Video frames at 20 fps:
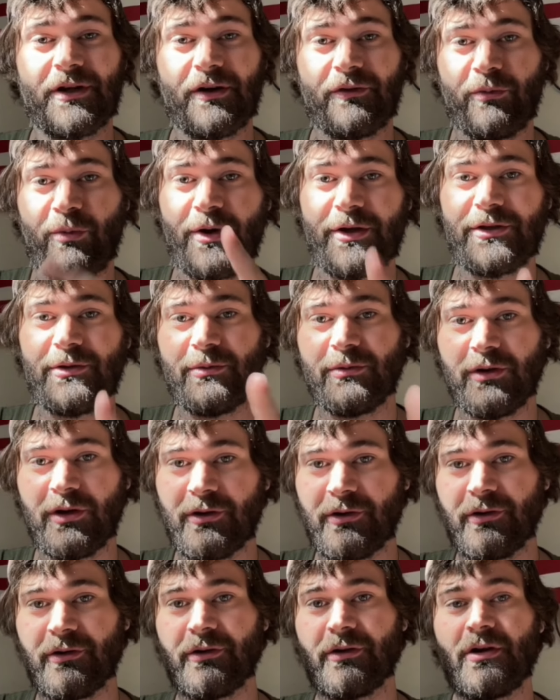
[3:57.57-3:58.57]
of what you
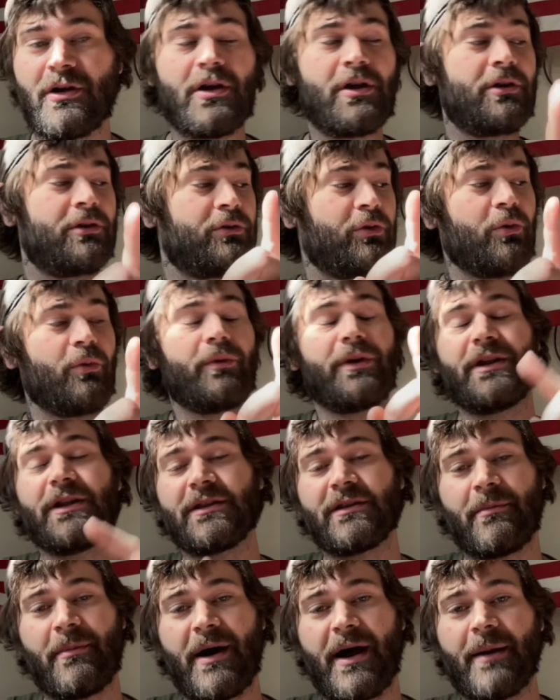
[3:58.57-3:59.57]
learn through reading the
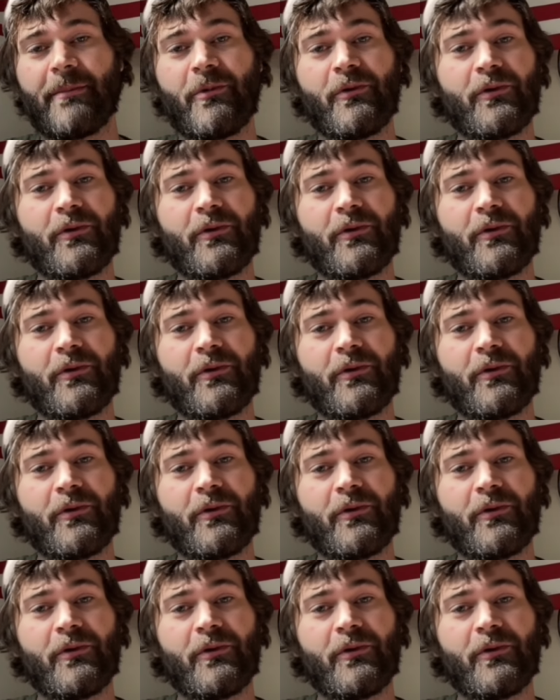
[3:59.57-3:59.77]
Bible,